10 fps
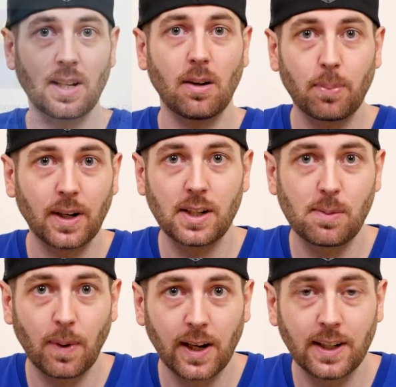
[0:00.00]
out
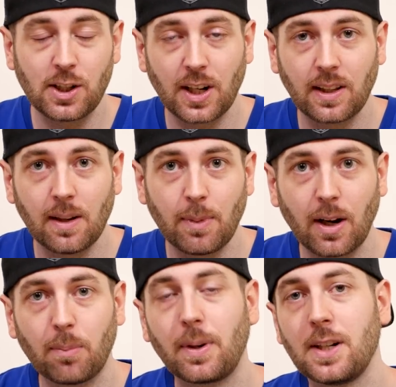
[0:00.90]
PriceSpy, check them
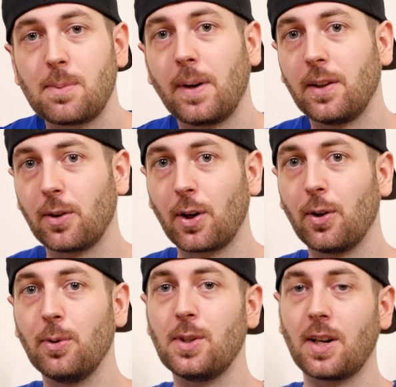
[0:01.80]
out,
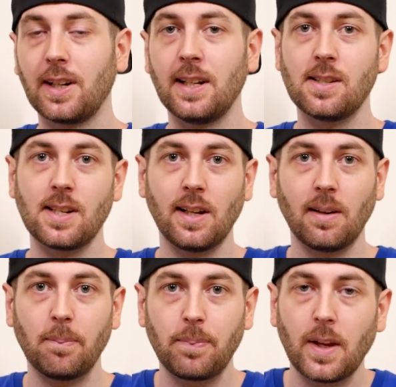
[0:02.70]
PriceSpy.co.nz.
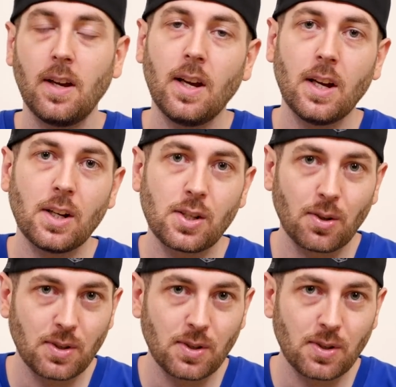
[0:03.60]
So